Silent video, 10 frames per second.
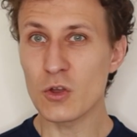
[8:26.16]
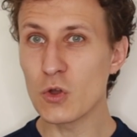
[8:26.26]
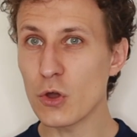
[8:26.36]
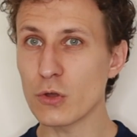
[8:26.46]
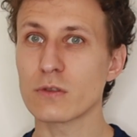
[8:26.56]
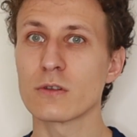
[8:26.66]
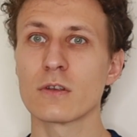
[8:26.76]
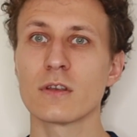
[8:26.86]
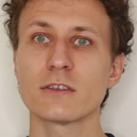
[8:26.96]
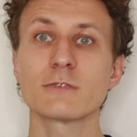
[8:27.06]
good,
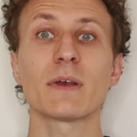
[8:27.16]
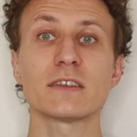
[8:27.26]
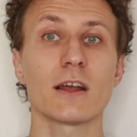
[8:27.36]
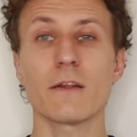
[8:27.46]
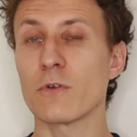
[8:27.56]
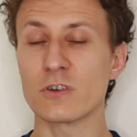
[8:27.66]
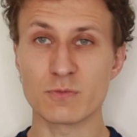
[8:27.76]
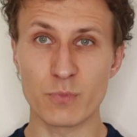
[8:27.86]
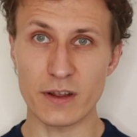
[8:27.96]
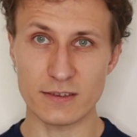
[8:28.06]
especially for
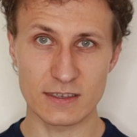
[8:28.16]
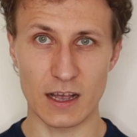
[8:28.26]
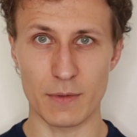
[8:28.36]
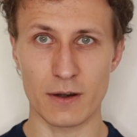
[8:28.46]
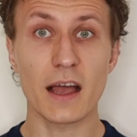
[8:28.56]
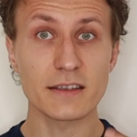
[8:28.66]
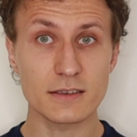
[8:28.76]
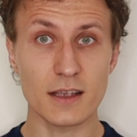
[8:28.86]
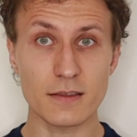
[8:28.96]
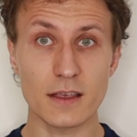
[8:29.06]
spring, summer. As I
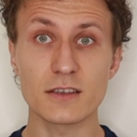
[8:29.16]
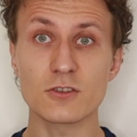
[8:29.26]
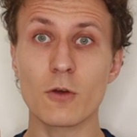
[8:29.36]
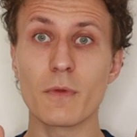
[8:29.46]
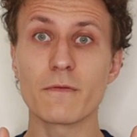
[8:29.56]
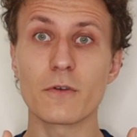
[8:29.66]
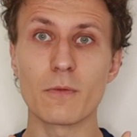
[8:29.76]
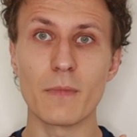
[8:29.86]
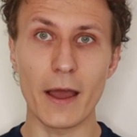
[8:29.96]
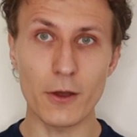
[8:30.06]
said, this is coming
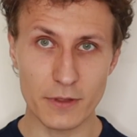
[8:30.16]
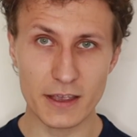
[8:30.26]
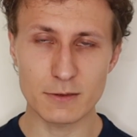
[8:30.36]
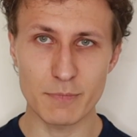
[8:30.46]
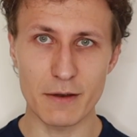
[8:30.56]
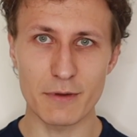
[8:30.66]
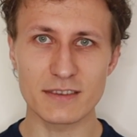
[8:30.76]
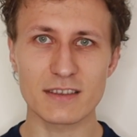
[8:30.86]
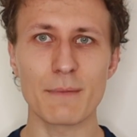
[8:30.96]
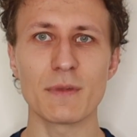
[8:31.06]
from my own
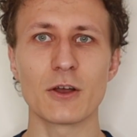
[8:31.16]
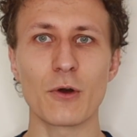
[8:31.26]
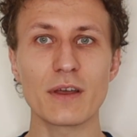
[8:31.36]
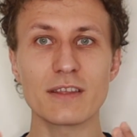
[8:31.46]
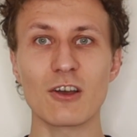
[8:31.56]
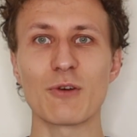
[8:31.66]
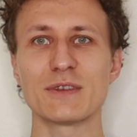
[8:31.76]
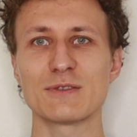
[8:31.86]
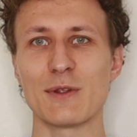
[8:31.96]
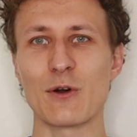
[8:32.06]
experience. Let me know in the
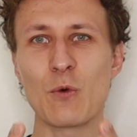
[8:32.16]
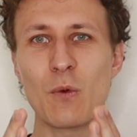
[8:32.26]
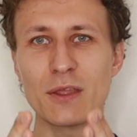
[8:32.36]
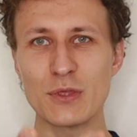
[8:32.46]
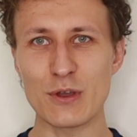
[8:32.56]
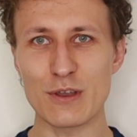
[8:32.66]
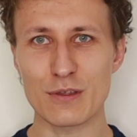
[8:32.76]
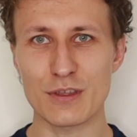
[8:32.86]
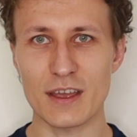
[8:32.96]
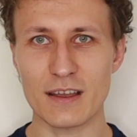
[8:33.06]
comments below, what do you
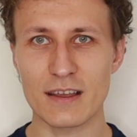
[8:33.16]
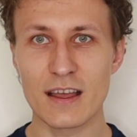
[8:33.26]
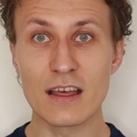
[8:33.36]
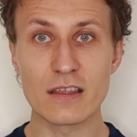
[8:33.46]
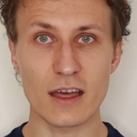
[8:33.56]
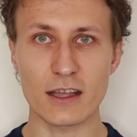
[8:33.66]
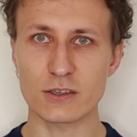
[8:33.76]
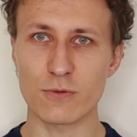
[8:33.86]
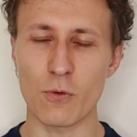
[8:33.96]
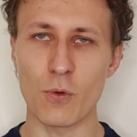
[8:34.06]
think?
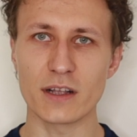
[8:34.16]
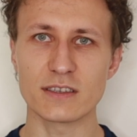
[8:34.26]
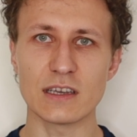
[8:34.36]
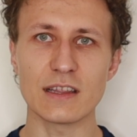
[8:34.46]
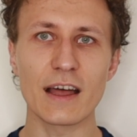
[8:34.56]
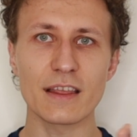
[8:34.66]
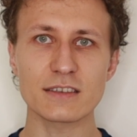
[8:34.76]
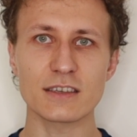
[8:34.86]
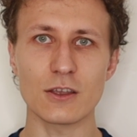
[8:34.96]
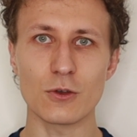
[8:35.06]
Thanks for watching, and I'll
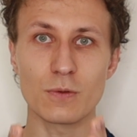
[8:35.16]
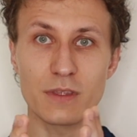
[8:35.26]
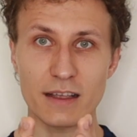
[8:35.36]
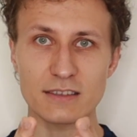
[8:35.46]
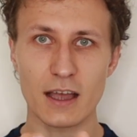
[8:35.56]
see you next